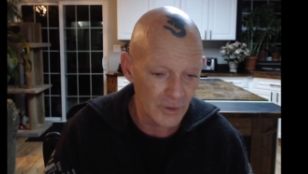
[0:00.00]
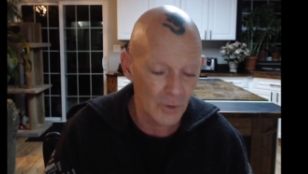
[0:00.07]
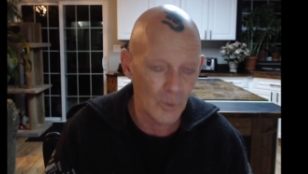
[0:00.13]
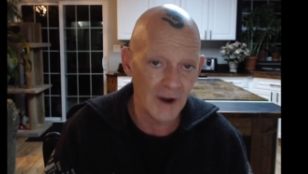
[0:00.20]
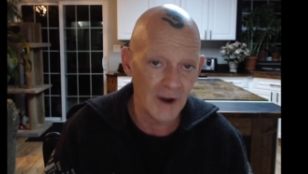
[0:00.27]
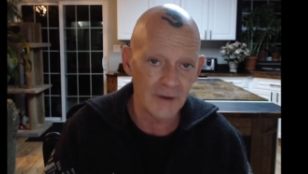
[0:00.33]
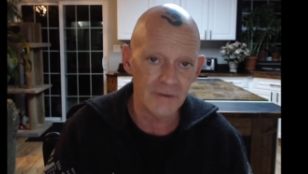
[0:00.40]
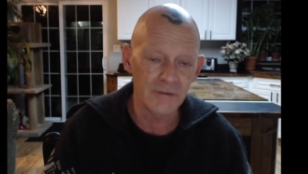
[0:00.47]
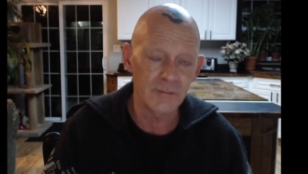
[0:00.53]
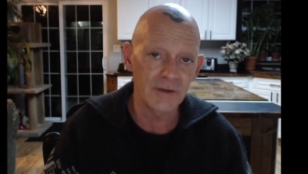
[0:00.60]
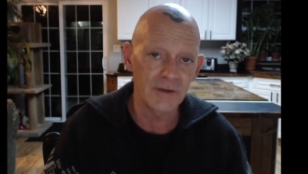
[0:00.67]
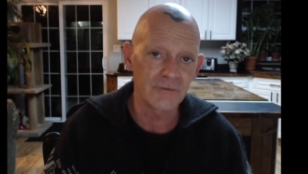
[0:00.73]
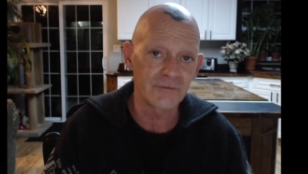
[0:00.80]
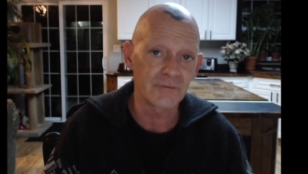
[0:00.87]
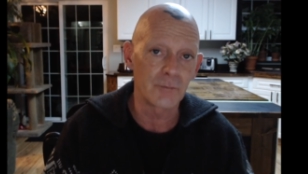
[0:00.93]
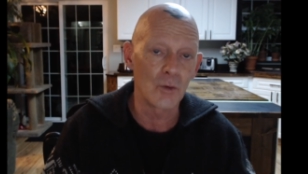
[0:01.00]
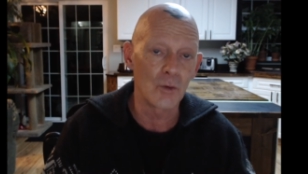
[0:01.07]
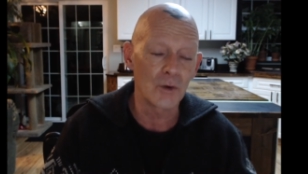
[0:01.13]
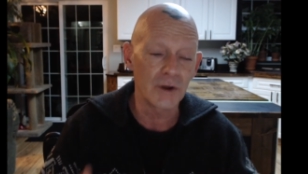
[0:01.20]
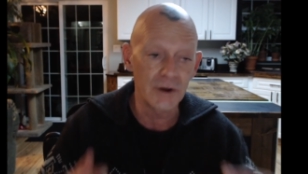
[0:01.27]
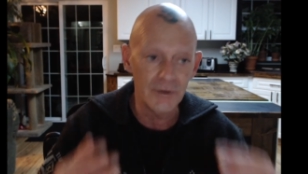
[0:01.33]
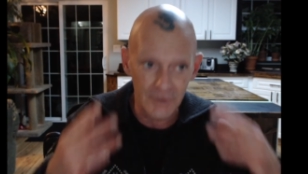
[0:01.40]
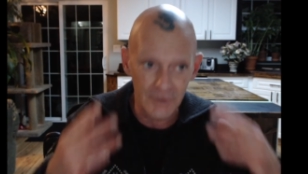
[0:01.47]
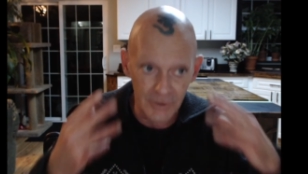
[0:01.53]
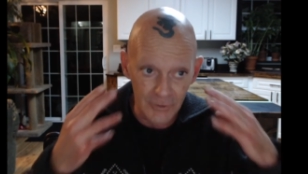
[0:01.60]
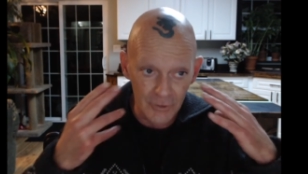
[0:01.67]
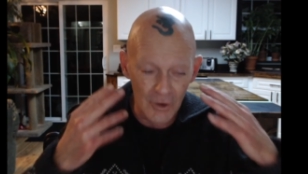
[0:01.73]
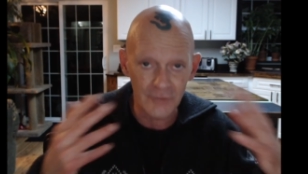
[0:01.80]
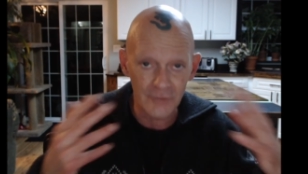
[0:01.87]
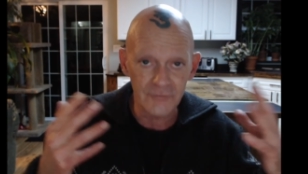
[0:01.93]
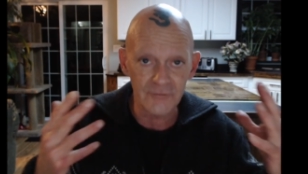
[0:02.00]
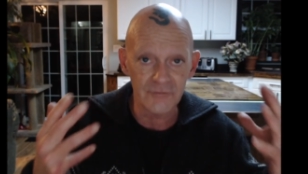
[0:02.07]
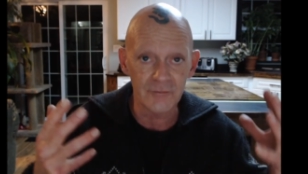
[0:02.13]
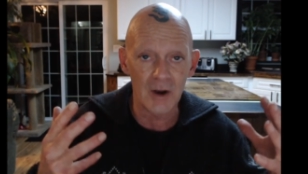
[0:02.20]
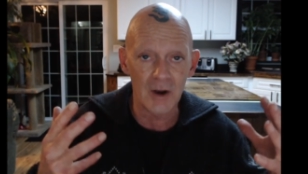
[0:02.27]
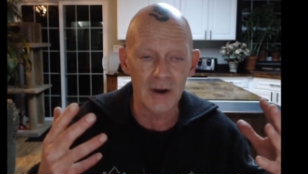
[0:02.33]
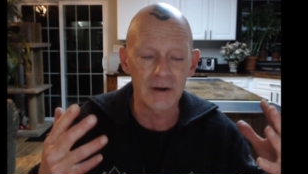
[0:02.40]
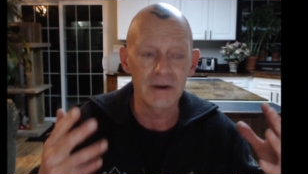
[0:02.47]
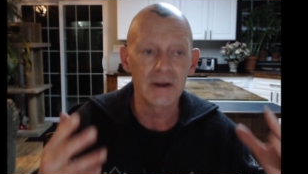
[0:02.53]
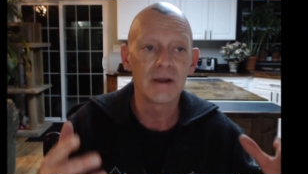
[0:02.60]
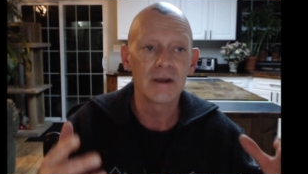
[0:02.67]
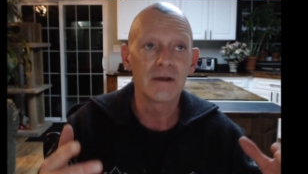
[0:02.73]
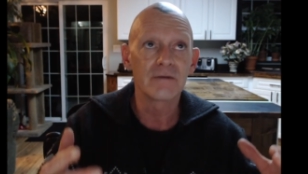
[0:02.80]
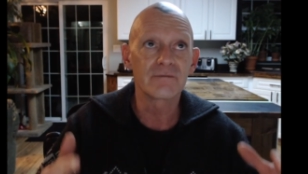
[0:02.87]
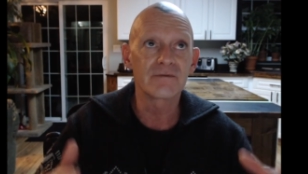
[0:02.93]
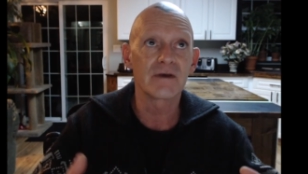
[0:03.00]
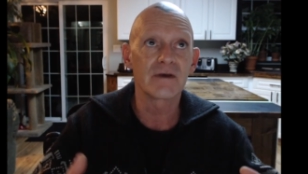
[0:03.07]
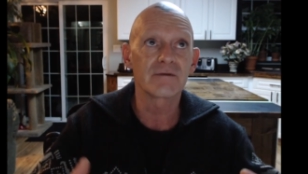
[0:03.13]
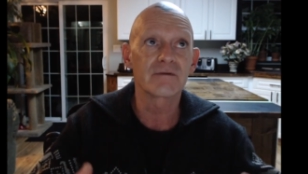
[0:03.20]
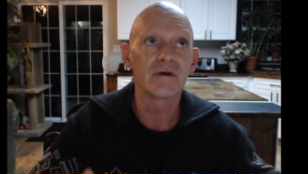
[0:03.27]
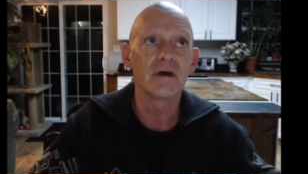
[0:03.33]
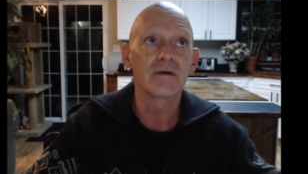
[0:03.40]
quietly being spoken, and then your conscious mind says,